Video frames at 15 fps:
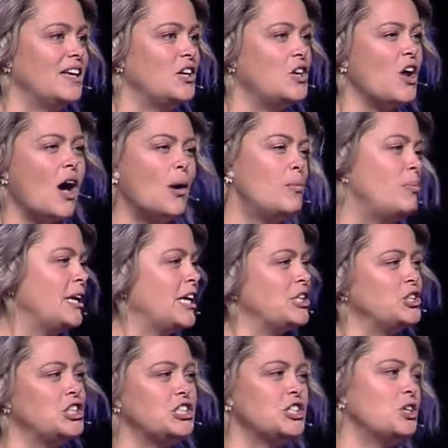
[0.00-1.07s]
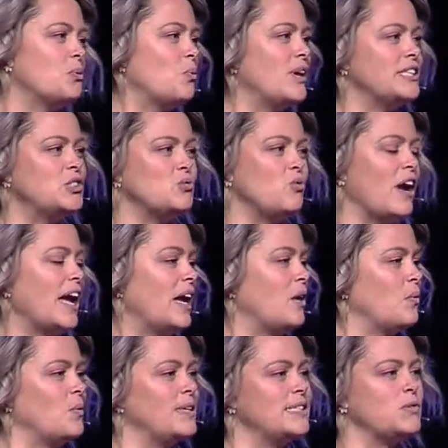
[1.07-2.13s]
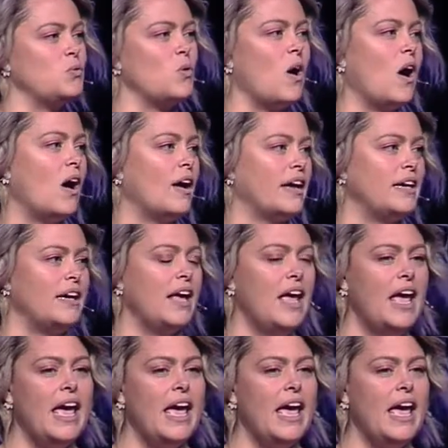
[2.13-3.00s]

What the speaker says: not being sure what's right and what's wrong,